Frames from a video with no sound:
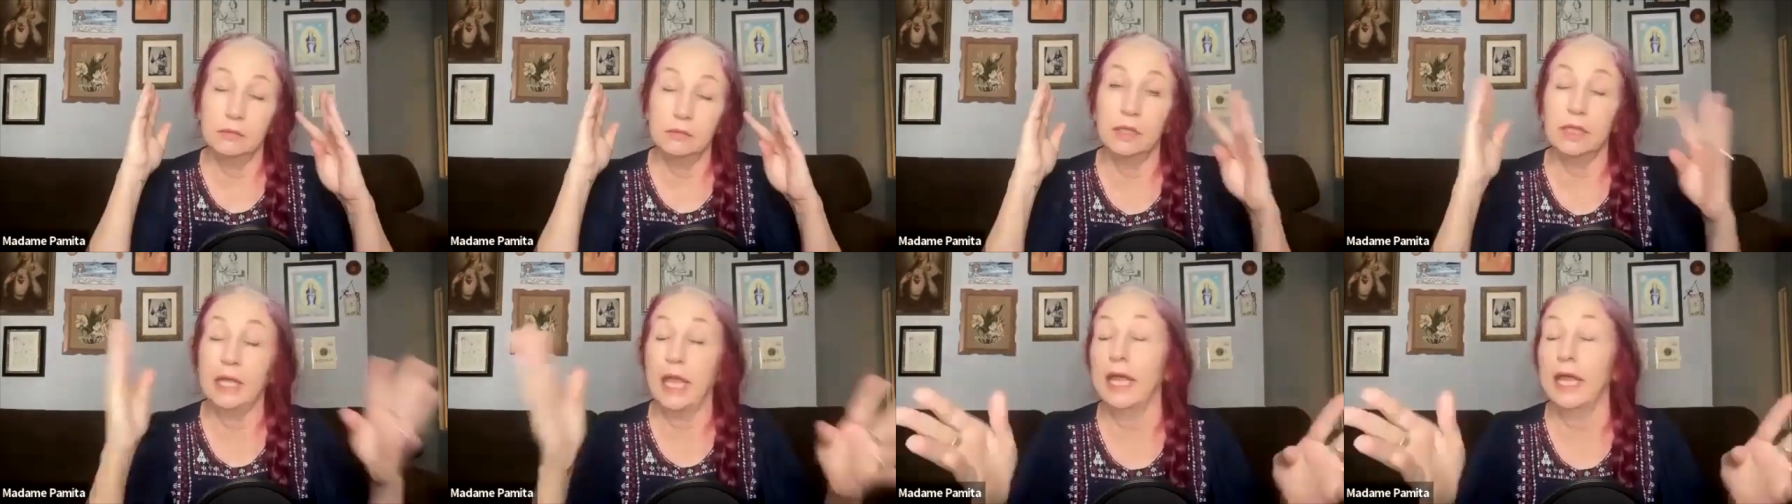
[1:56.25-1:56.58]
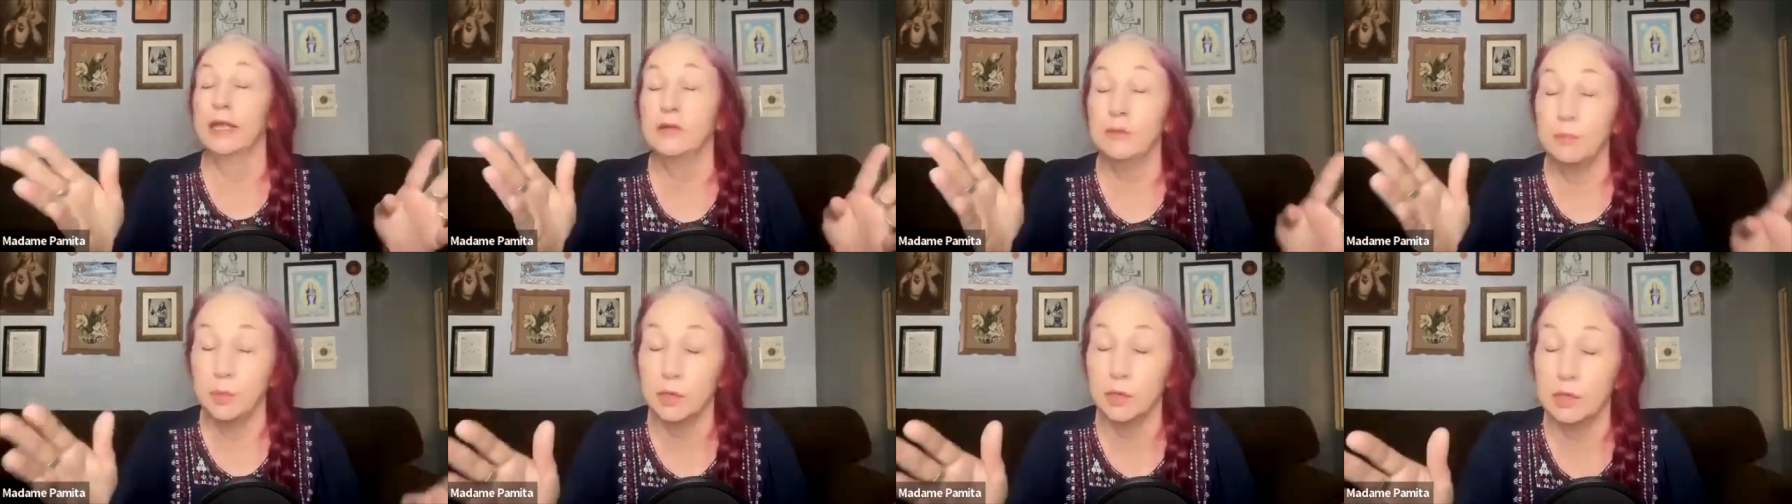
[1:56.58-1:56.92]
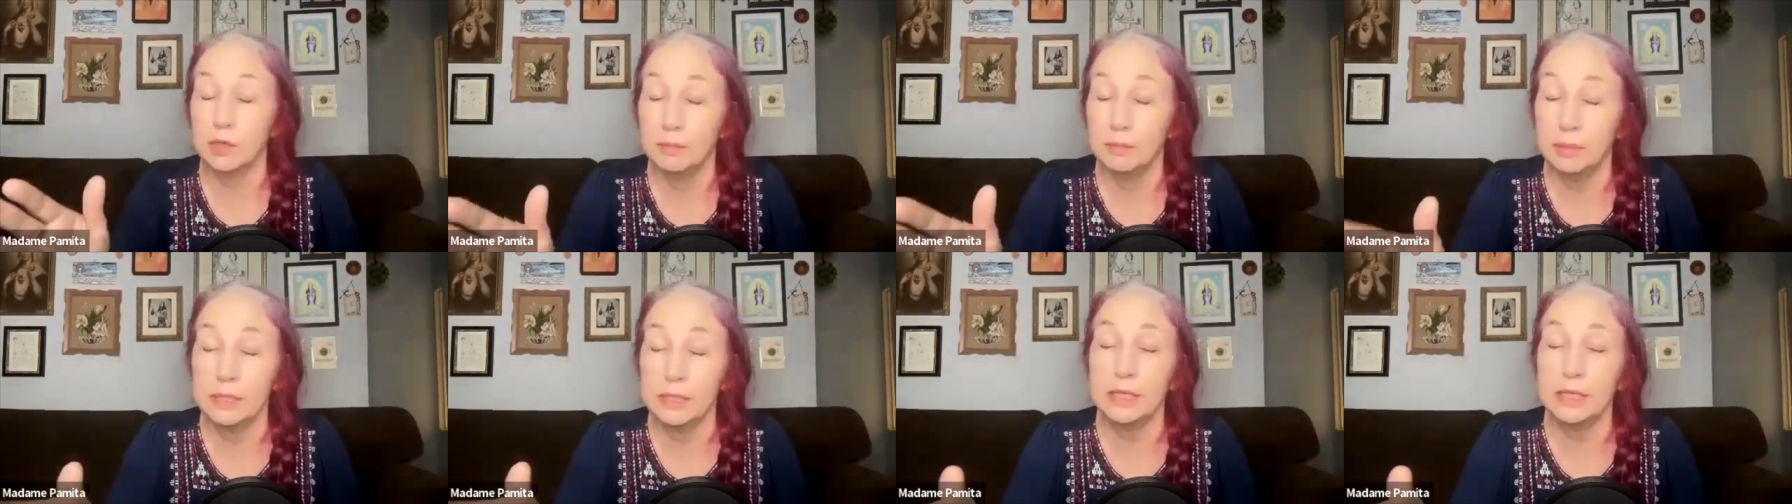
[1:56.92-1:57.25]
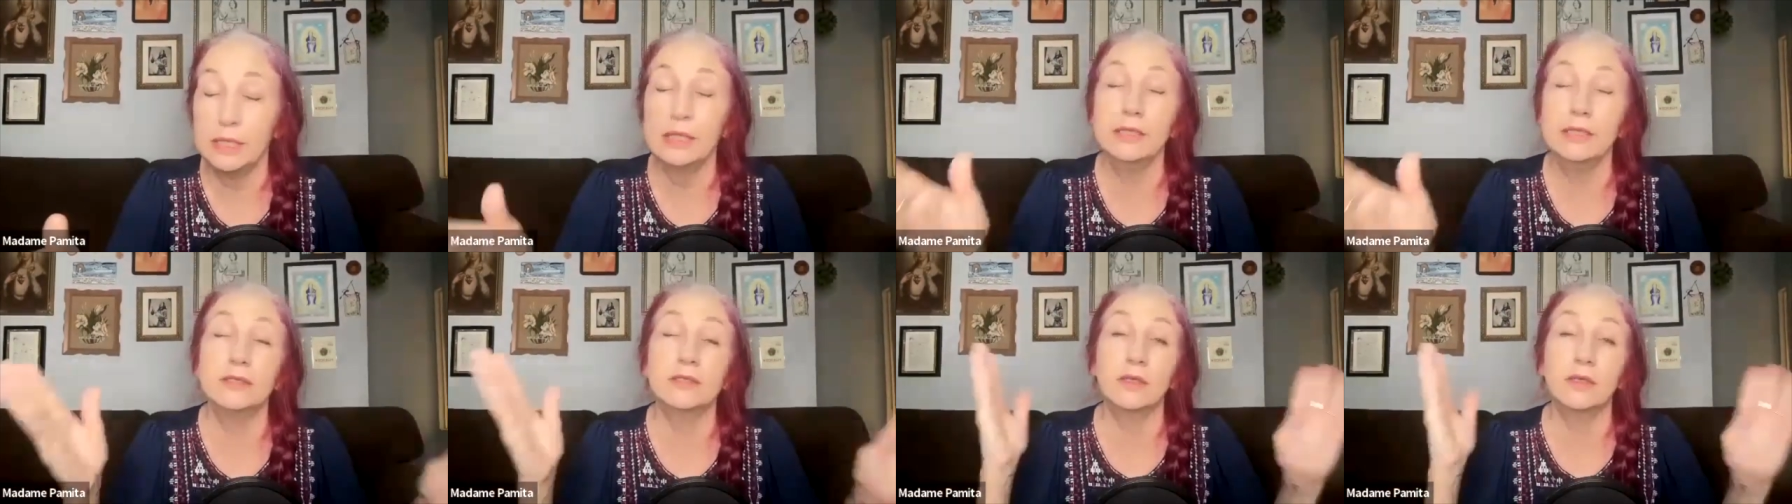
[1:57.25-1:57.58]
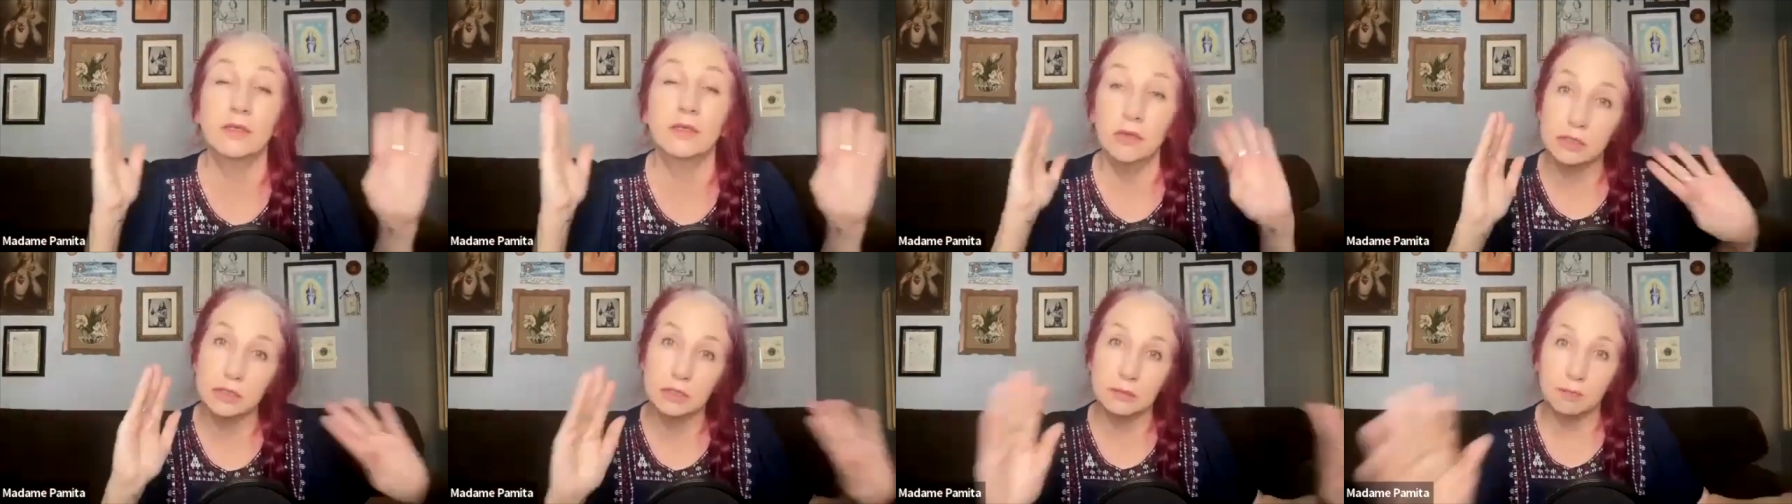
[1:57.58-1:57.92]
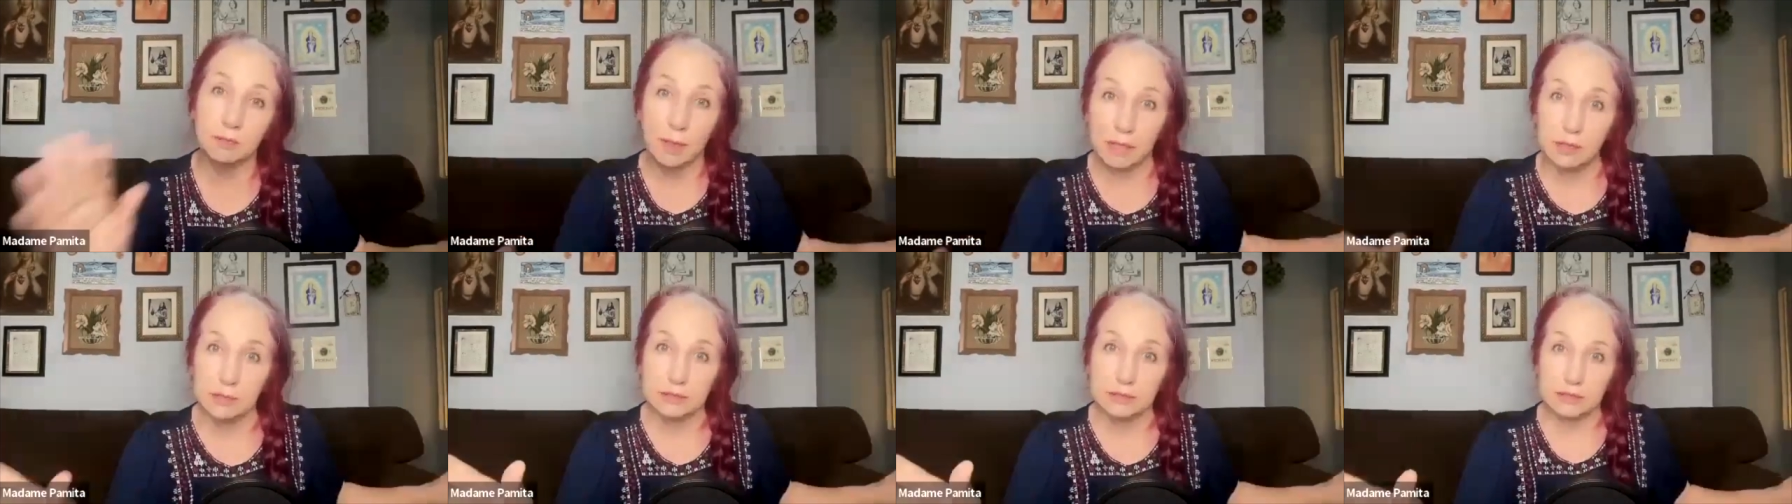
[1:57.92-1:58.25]
the candle burn completely, so your
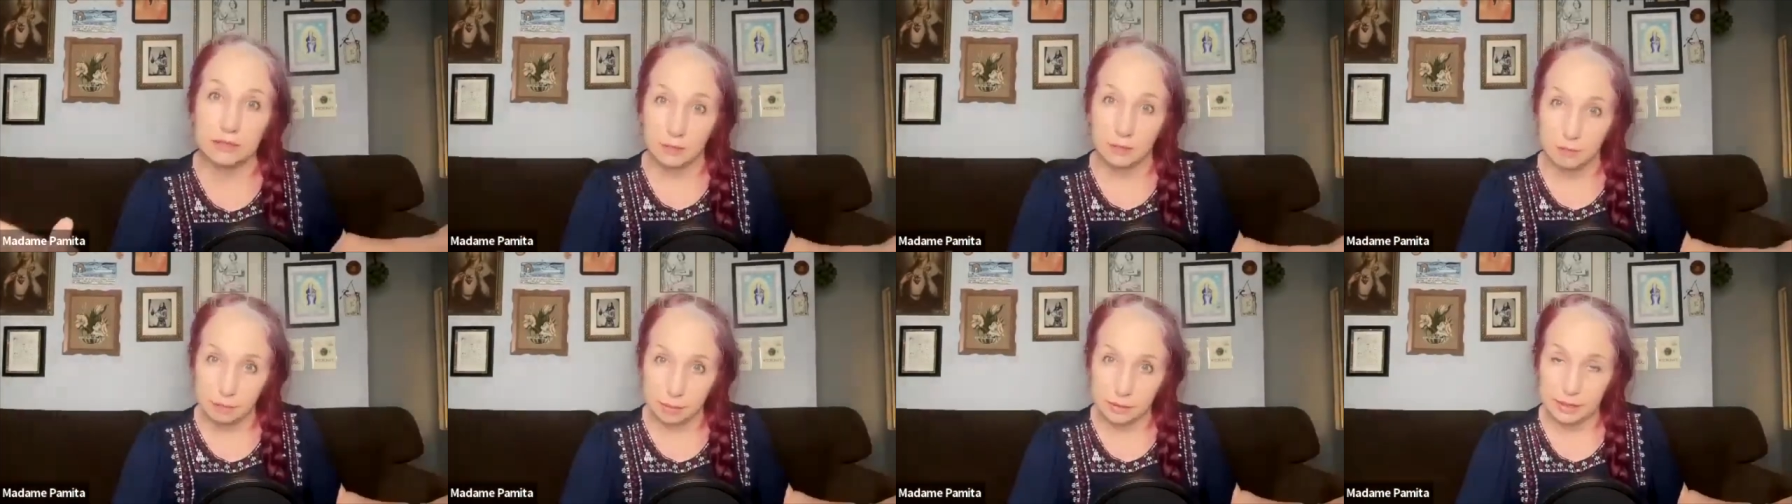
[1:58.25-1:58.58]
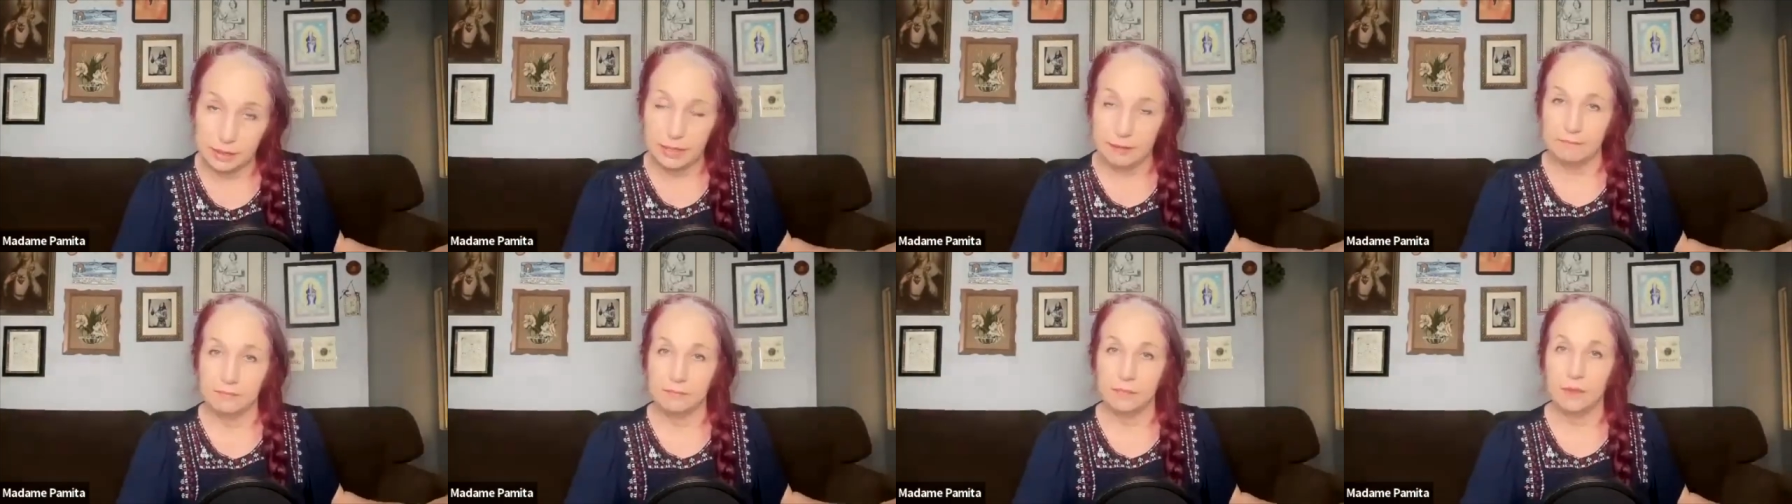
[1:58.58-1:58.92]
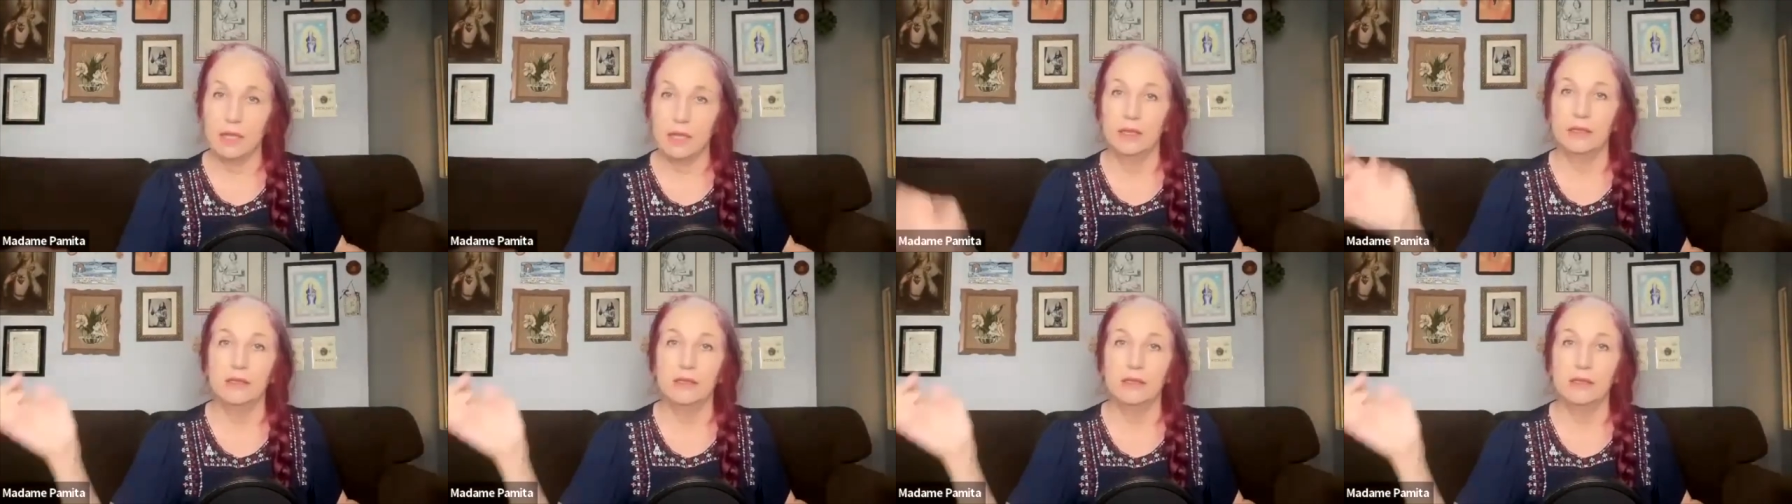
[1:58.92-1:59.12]
spell is complete.